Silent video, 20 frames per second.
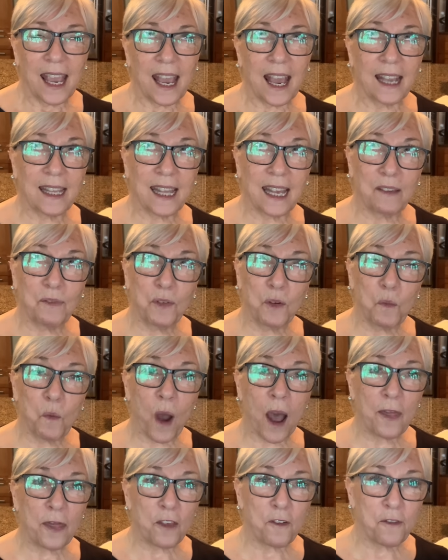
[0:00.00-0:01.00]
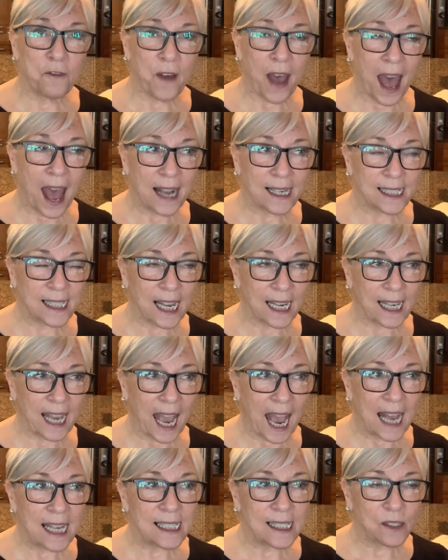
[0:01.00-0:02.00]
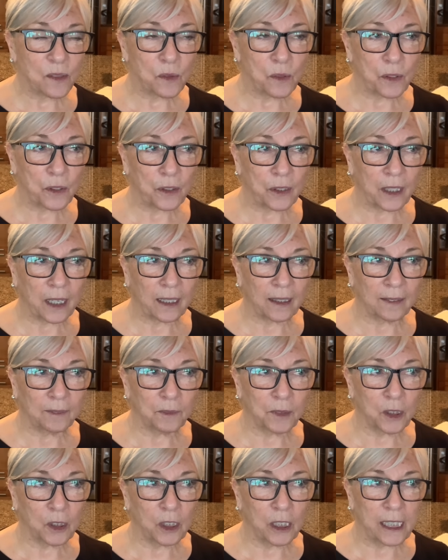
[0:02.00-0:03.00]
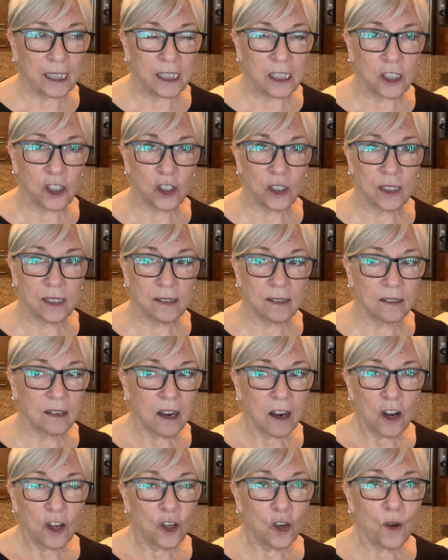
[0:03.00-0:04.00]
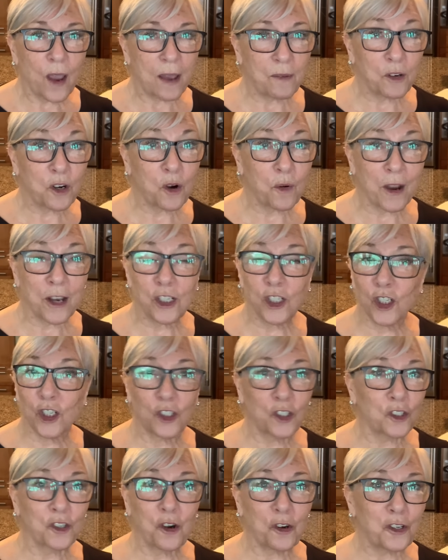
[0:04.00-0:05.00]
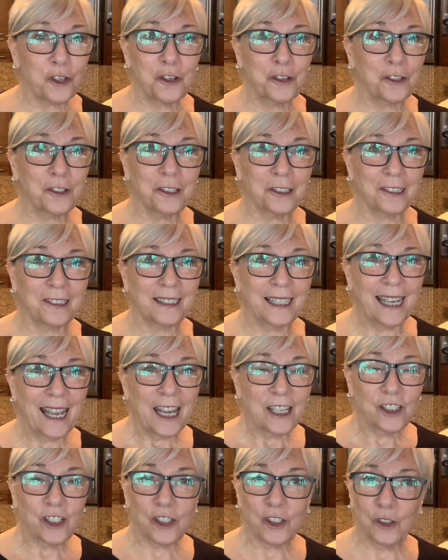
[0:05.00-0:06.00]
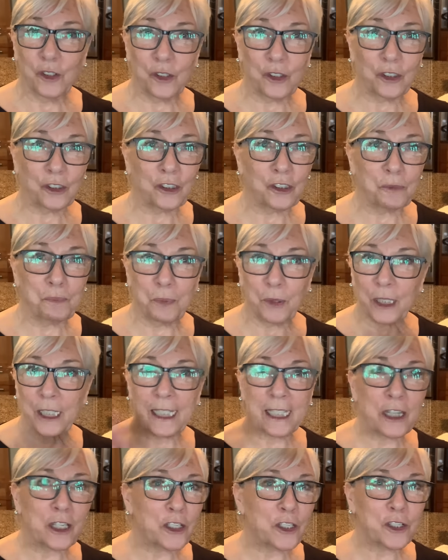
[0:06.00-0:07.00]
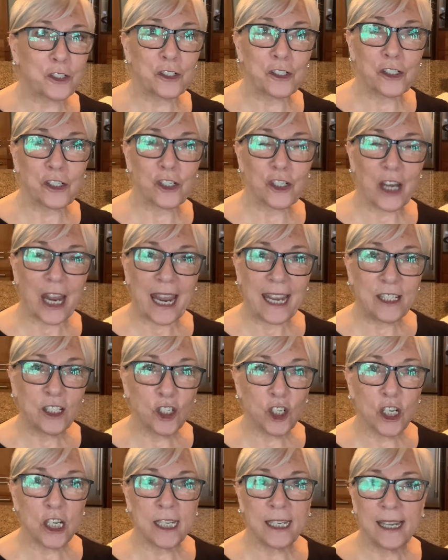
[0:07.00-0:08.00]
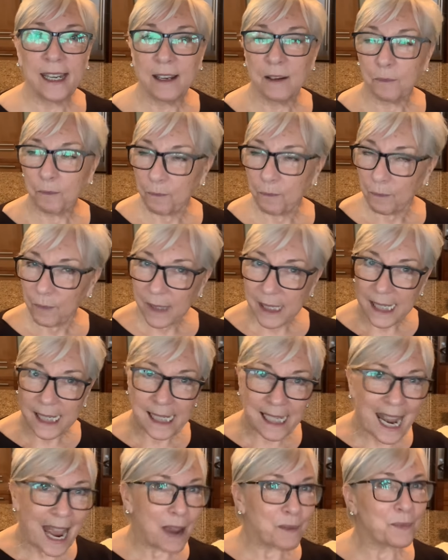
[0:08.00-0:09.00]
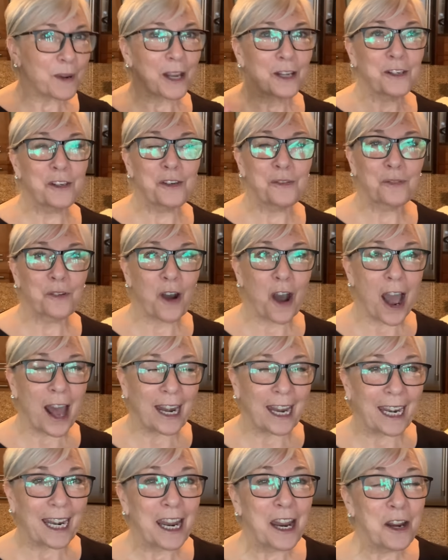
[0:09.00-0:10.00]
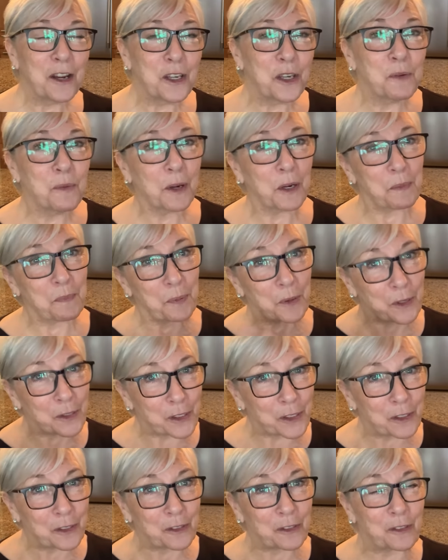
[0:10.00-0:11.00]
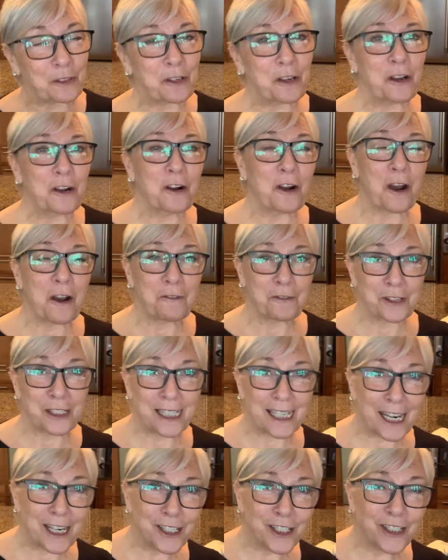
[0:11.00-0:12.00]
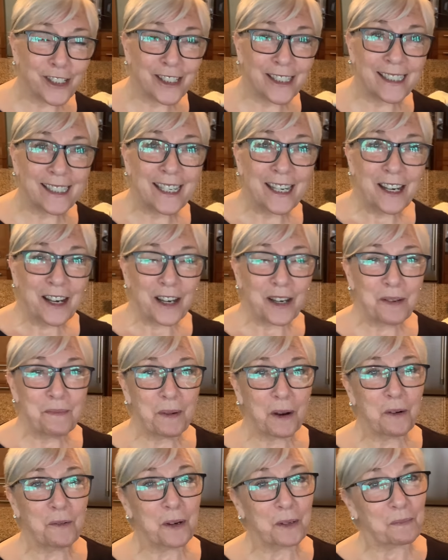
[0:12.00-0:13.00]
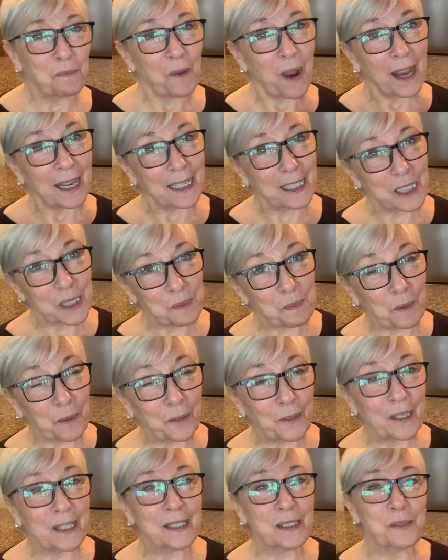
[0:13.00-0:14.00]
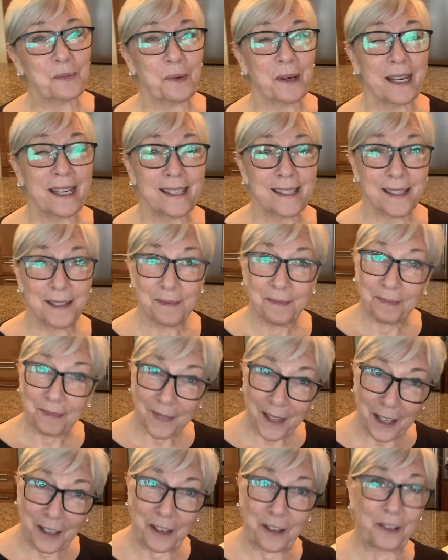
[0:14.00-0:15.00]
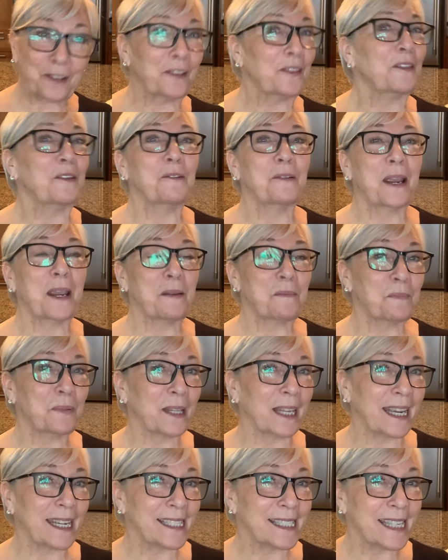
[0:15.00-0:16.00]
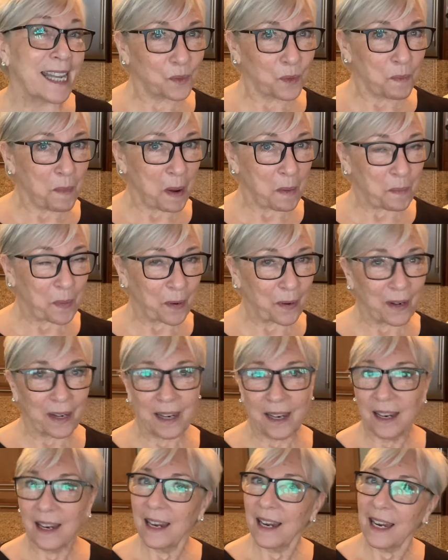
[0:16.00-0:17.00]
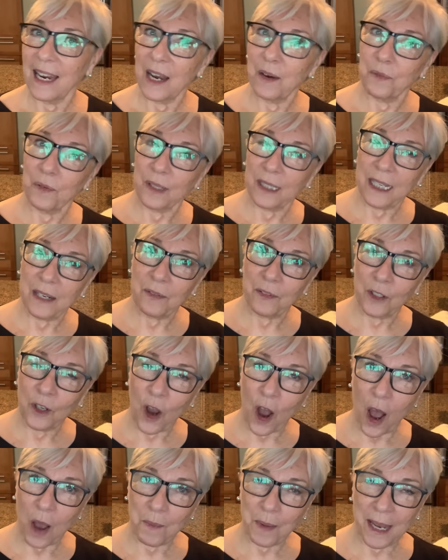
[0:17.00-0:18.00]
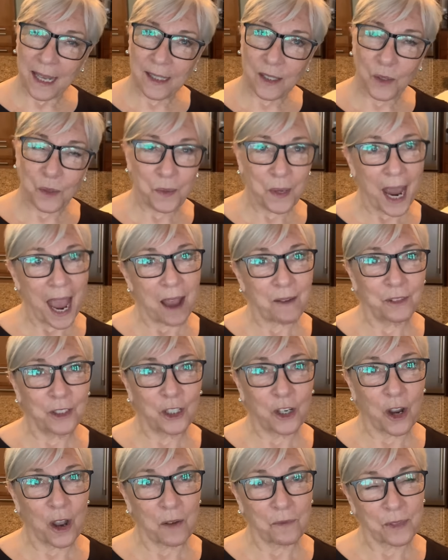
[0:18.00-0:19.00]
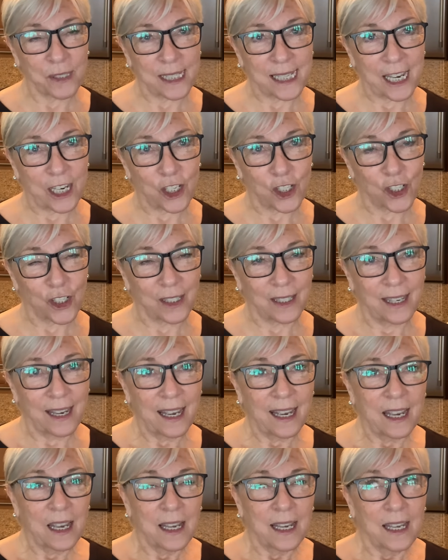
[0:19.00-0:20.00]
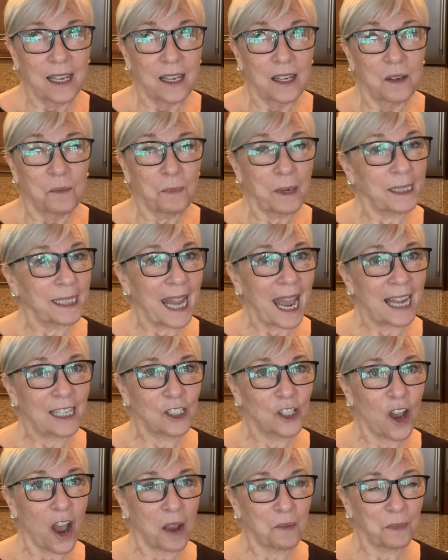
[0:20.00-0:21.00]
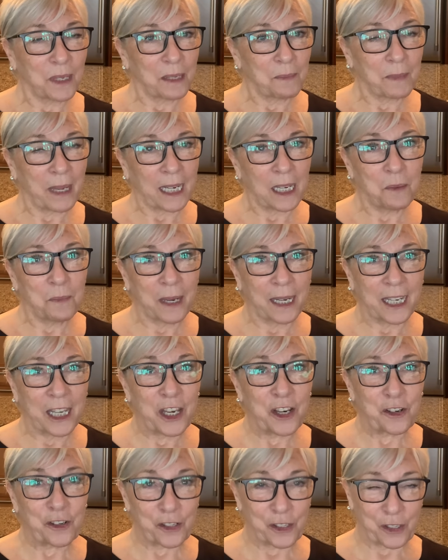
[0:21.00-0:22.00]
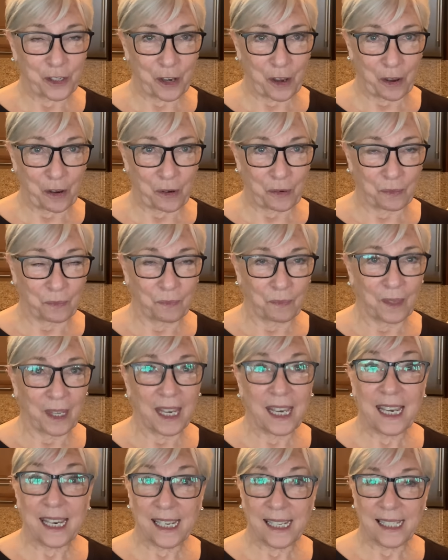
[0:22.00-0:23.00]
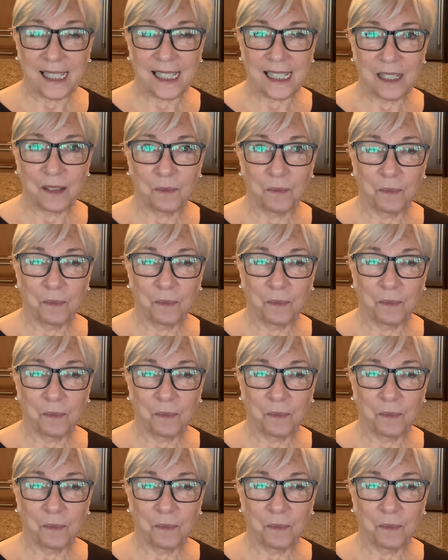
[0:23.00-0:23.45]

I, if you want the facts, I guess, or uh, you need to just, you have a question, go to Google. Just Google, put it in the search engine, snap, and you've got it. You want a personal conversation about what my experience was, then you're in the right place. Remember, if we're leaving comments or we're having a conversation, my dad taught me many, many years ago is,